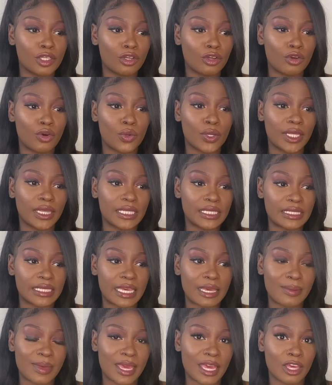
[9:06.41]
can go get the
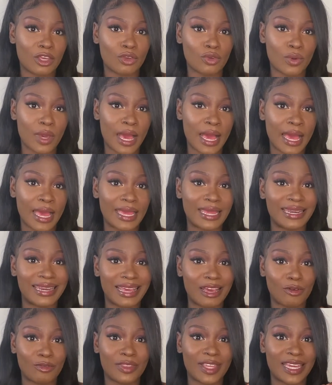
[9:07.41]
same hair you got and
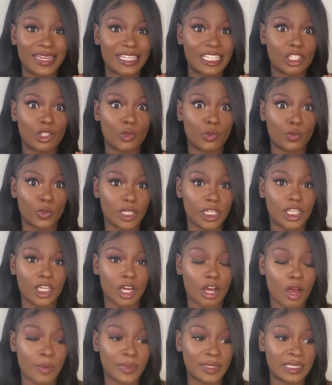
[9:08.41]
now that is really your
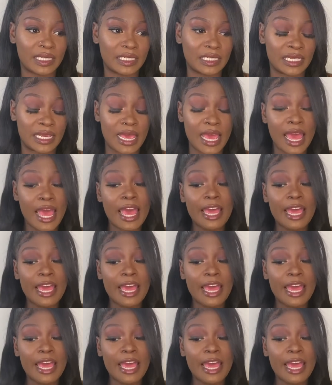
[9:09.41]
competition.